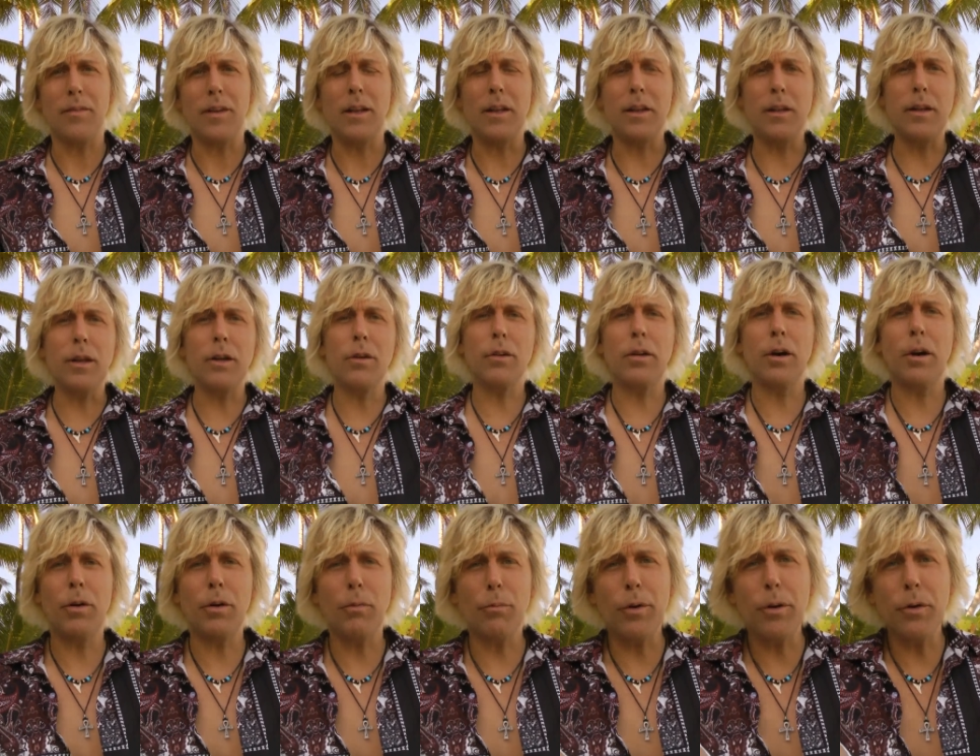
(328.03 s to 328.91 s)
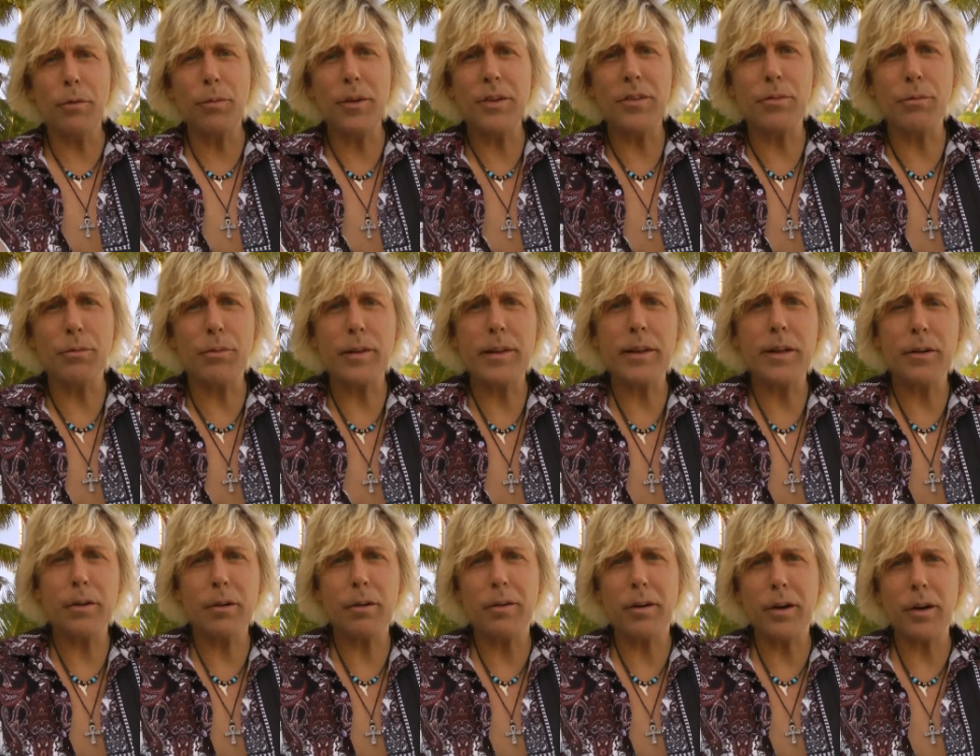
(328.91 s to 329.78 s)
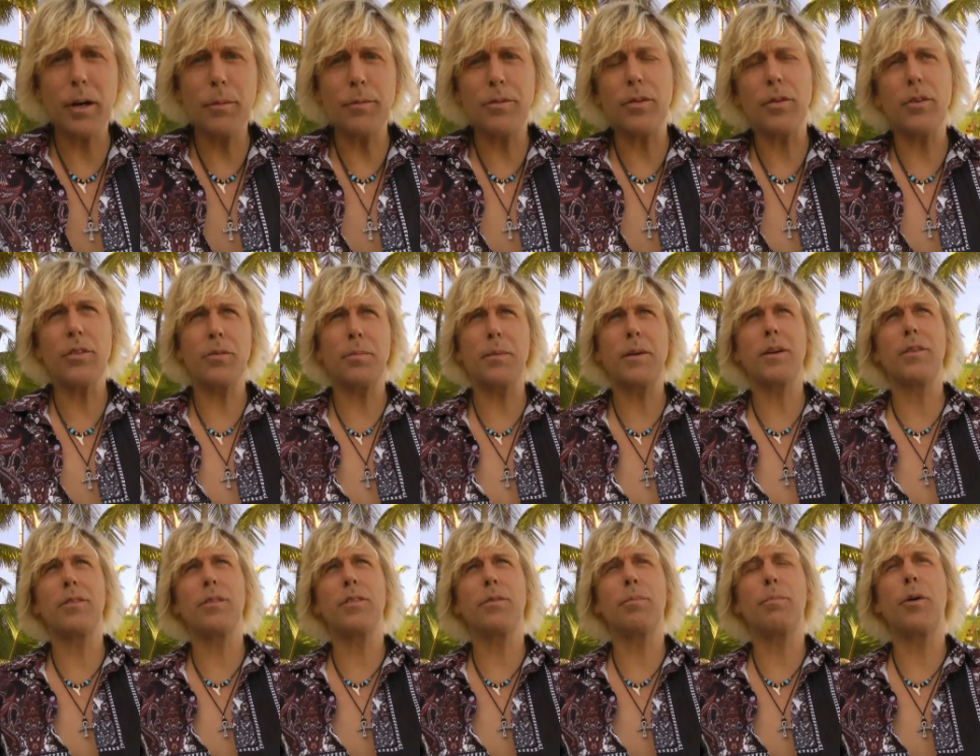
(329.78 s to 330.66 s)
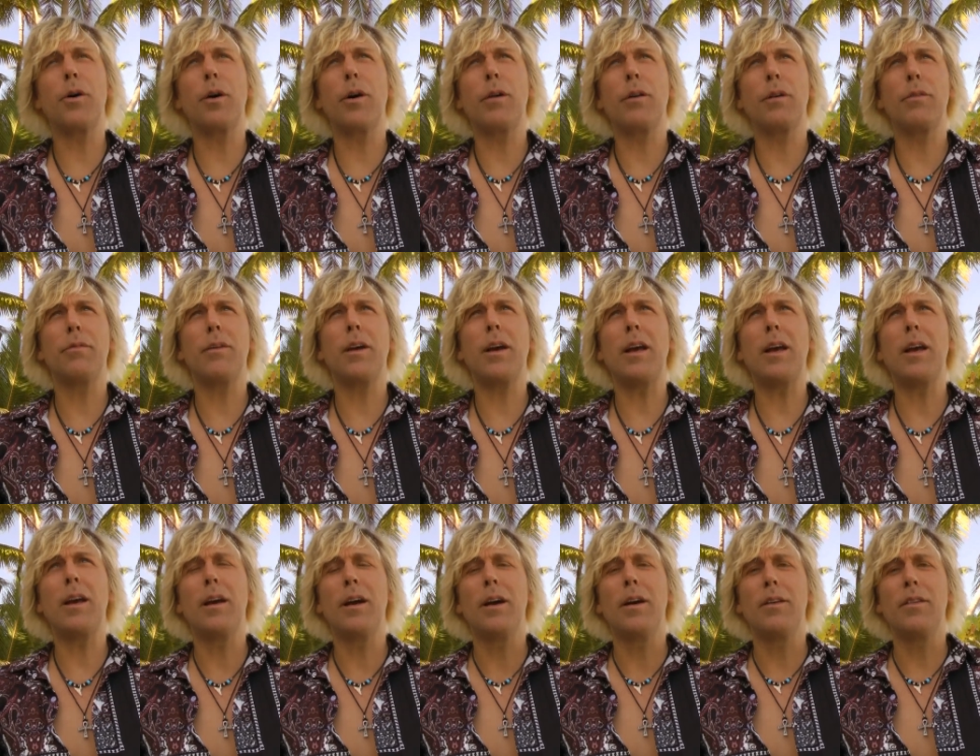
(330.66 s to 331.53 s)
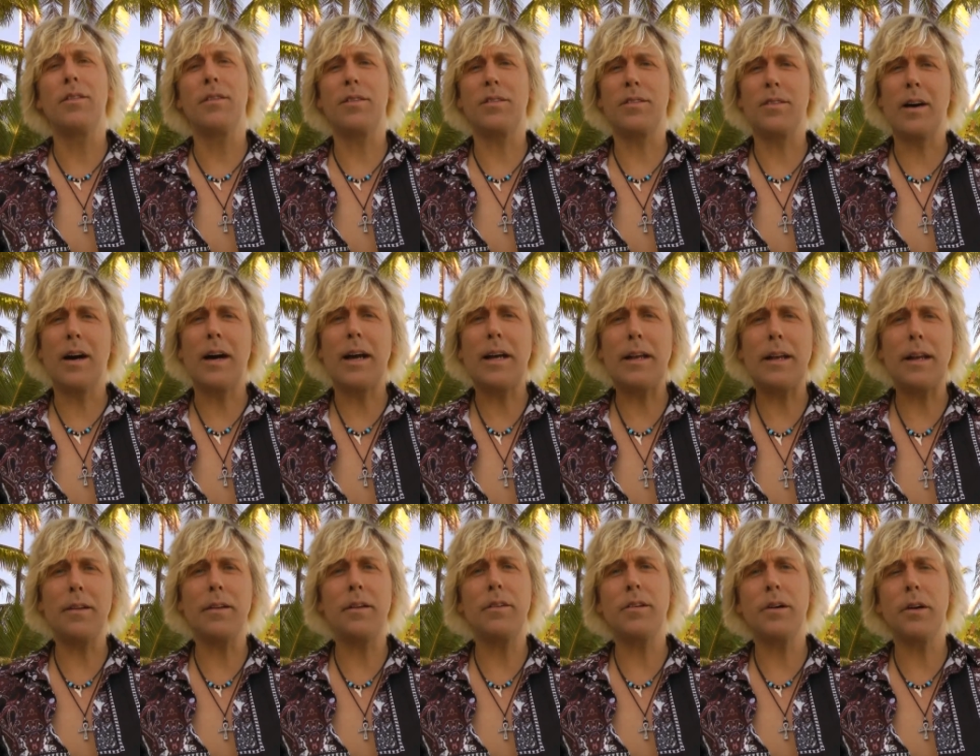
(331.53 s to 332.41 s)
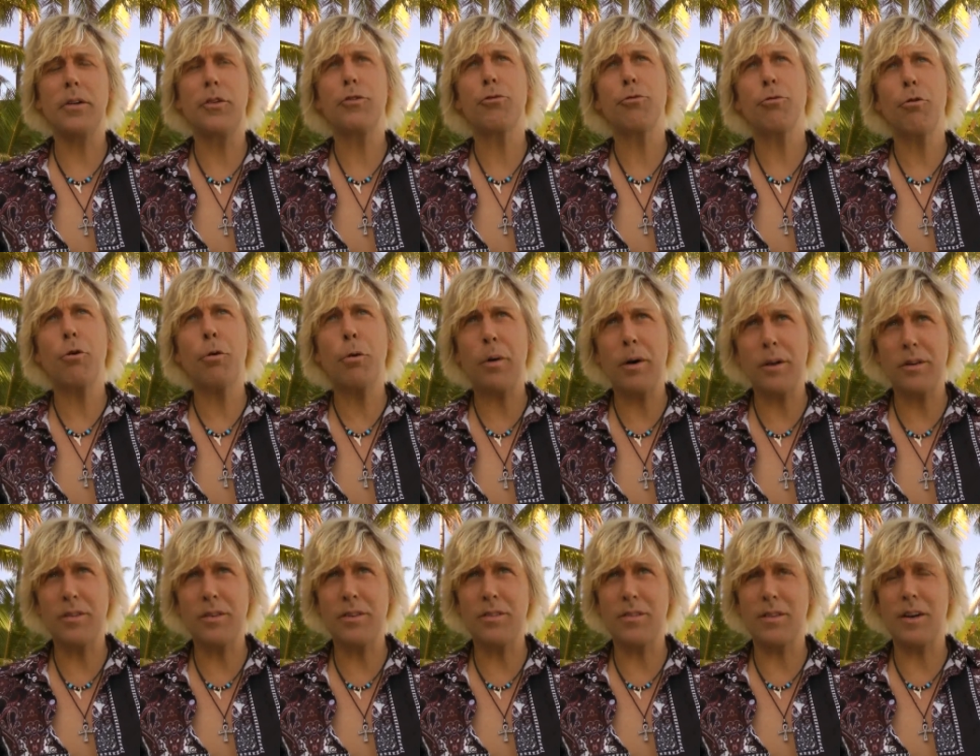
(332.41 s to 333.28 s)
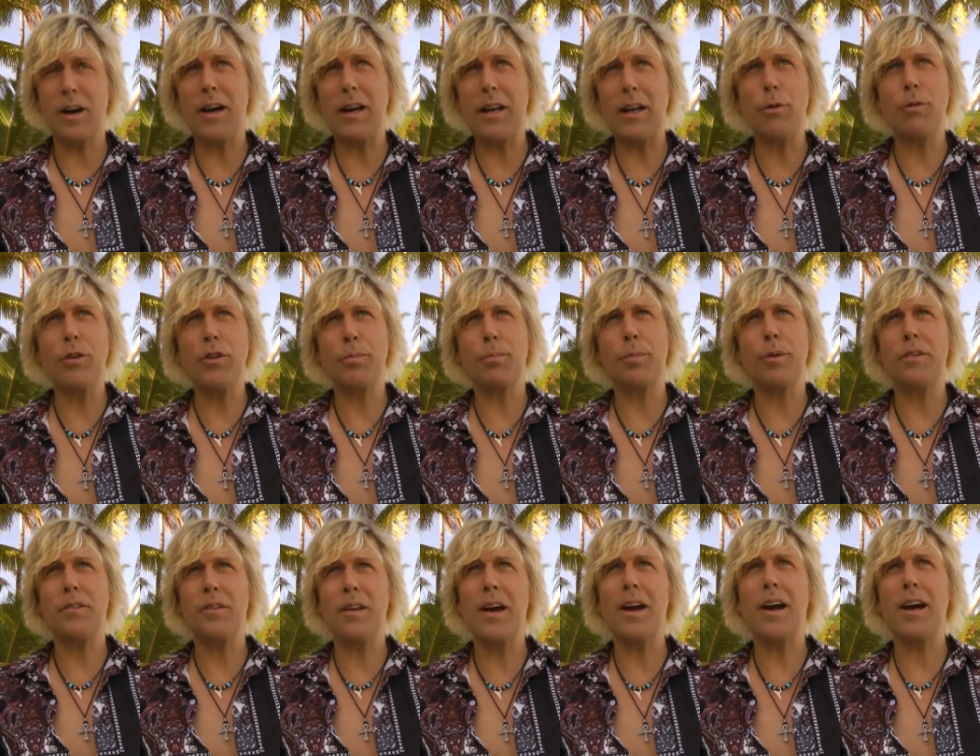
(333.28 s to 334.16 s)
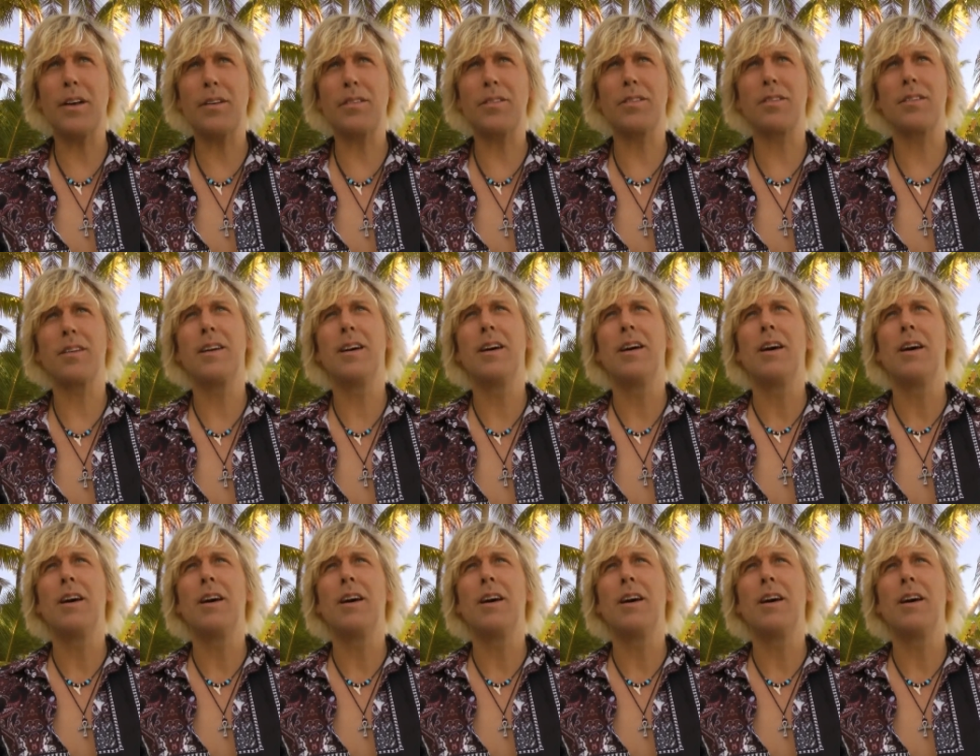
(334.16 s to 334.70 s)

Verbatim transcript: And Leonardo, one of the reasons Leonardo comes here is because he's part of a society, the Tetiaroa Society, which protects